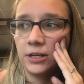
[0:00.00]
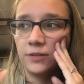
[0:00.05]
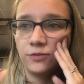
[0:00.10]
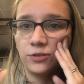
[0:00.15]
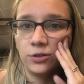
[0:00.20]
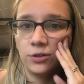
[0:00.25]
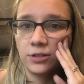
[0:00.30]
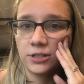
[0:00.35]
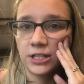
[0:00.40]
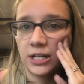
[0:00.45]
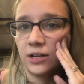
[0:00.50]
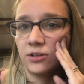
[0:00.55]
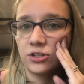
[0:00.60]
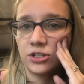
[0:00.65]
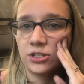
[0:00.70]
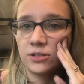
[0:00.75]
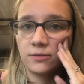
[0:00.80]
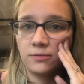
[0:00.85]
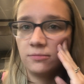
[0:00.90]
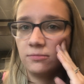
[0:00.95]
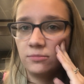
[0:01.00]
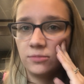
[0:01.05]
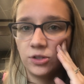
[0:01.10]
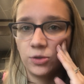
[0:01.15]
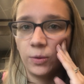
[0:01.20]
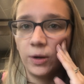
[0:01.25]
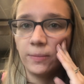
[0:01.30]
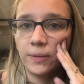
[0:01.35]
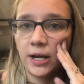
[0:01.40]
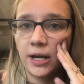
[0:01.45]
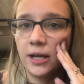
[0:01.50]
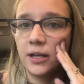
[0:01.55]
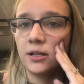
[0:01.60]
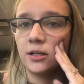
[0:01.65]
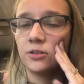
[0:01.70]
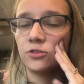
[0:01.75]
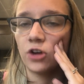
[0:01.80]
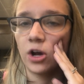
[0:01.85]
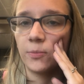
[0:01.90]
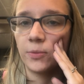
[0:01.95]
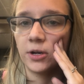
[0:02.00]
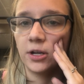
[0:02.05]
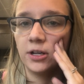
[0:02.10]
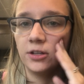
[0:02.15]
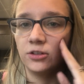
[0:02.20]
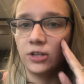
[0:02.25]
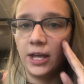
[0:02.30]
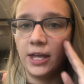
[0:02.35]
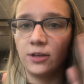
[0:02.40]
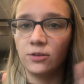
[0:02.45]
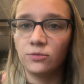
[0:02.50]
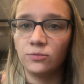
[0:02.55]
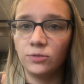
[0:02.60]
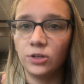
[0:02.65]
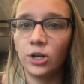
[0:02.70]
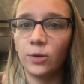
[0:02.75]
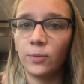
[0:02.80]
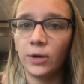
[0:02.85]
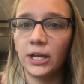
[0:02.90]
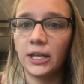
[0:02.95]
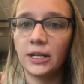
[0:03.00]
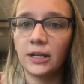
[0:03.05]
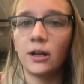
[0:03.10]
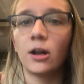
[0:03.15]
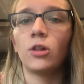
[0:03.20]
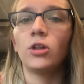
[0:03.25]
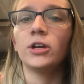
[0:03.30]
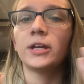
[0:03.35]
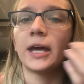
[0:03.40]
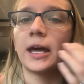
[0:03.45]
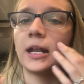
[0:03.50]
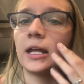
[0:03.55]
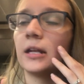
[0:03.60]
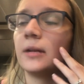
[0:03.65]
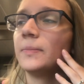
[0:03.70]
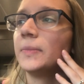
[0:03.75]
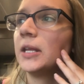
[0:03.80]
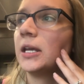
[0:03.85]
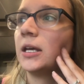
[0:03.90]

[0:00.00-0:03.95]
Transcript: if you're in town, just swing by and drop it and, like, you know, bring it in and I'll look at it.